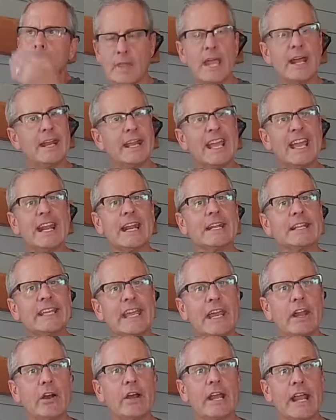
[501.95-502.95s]
and again, it
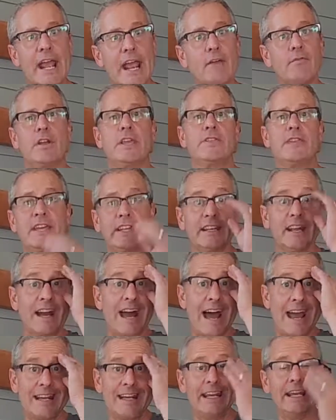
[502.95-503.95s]
carried everything that
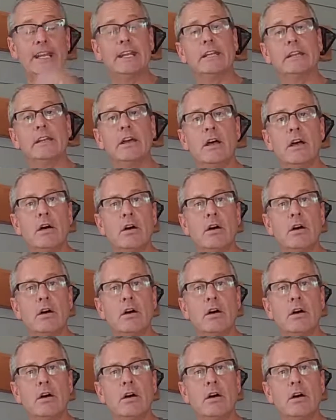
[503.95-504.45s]
I needed